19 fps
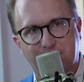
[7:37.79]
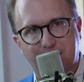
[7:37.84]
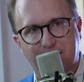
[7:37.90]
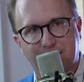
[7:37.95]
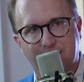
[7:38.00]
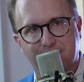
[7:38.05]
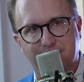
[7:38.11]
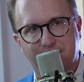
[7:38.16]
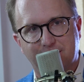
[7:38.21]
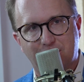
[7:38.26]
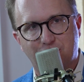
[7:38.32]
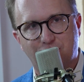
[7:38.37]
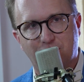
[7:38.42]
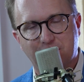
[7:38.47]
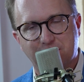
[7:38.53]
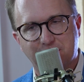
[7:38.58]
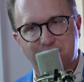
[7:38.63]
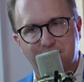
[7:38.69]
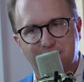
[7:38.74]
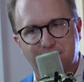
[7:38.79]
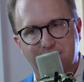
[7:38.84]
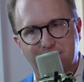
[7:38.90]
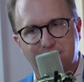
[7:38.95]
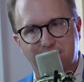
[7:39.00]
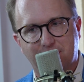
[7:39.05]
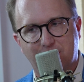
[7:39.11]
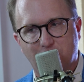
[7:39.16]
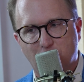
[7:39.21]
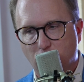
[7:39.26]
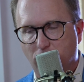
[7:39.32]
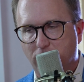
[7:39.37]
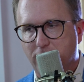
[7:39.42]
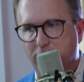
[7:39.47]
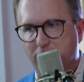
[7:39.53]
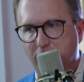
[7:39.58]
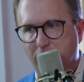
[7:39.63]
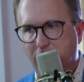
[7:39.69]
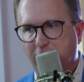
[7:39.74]
Yeah. Interesting.
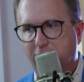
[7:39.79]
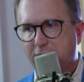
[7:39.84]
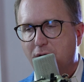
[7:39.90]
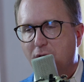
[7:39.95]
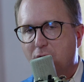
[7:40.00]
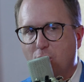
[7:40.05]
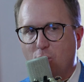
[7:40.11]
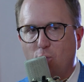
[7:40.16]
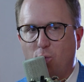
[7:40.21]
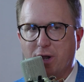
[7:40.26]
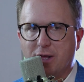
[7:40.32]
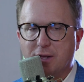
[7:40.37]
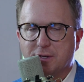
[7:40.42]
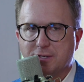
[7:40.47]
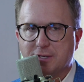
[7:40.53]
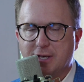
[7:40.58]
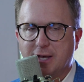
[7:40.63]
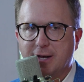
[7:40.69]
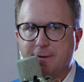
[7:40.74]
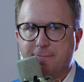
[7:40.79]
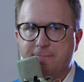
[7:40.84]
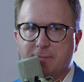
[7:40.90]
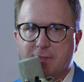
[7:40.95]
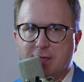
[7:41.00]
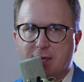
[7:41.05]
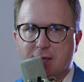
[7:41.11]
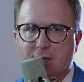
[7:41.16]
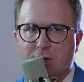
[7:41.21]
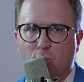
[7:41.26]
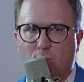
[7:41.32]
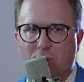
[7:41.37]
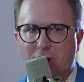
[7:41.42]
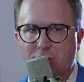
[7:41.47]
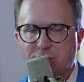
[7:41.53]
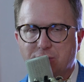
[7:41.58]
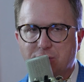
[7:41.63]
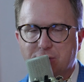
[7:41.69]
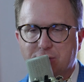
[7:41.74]
Cool. All right. What else? What
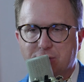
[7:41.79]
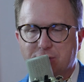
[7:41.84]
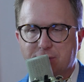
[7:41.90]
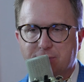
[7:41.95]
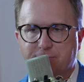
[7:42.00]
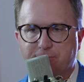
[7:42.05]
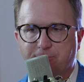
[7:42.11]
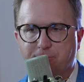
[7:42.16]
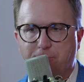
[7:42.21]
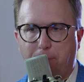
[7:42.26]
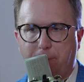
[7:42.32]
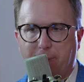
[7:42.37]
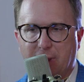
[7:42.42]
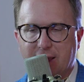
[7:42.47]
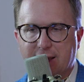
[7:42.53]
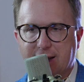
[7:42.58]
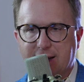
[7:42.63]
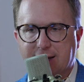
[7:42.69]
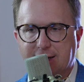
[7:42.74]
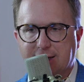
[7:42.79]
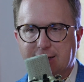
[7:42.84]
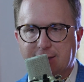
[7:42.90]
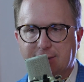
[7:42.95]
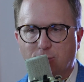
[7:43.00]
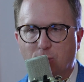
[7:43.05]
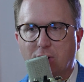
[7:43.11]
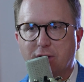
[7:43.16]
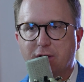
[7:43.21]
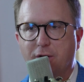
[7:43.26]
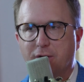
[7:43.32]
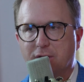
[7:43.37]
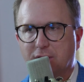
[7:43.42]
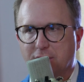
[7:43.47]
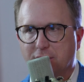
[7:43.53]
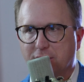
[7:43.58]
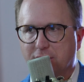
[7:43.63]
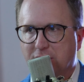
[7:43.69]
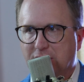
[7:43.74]
else is, well, here,
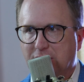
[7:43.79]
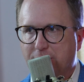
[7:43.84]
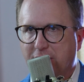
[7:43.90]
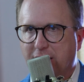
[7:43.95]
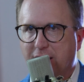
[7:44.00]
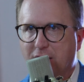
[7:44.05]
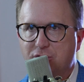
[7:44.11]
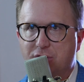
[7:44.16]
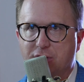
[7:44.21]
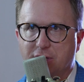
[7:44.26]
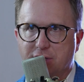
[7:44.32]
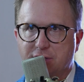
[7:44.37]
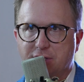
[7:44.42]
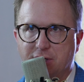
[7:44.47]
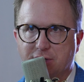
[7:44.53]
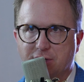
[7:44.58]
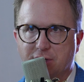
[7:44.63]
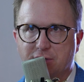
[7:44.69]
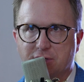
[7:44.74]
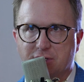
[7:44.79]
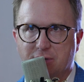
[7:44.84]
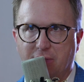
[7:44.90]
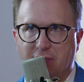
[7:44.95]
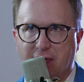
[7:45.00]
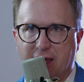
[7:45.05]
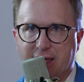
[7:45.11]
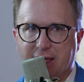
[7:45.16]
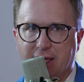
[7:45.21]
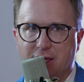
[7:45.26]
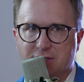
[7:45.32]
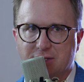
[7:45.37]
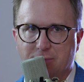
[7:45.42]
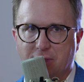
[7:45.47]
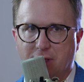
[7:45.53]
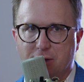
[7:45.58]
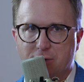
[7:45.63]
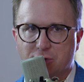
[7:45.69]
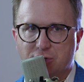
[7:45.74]
let me ask you this, because this is something that I asked some
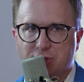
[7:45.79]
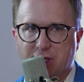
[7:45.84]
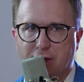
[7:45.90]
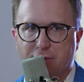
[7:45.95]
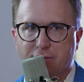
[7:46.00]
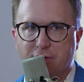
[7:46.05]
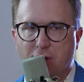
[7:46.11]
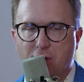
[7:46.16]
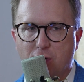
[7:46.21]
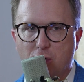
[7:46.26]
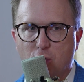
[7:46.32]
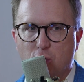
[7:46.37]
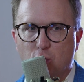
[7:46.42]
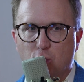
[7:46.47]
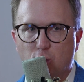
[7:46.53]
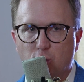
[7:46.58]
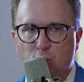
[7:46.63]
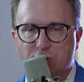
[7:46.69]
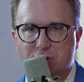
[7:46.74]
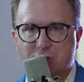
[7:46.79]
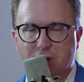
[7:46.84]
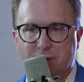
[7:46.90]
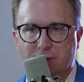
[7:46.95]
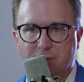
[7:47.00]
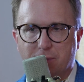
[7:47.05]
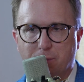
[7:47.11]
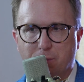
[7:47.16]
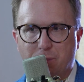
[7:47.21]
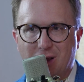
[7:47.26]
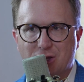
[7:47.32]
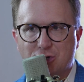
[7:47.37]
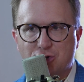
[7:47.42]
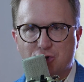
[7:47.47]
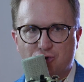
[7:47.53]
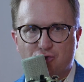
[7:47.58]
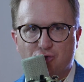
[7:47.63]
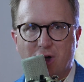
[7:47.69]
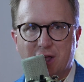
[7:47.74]
of the other staff. Who's the
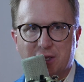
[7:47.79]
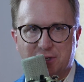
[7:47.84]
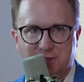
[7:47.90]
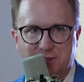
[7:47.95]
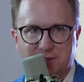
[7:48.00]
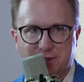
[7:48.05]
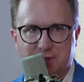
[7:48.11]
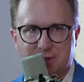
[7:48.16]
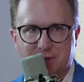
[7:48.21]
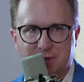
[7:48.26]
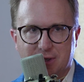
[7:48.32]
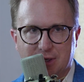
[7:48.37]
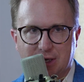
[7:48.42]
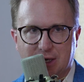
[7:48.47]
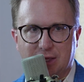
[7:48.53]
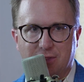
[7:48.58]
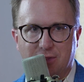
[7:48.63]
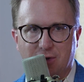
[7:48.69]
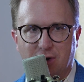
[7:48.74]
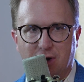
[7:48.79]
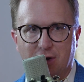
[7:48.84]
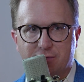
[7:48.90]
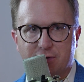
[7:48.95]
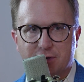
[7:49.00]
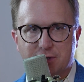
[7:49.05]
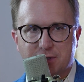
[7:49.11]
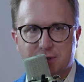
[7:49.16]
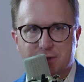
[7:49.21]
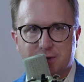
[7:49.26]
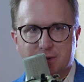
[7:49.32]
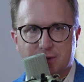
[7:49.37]
best dressed in the office?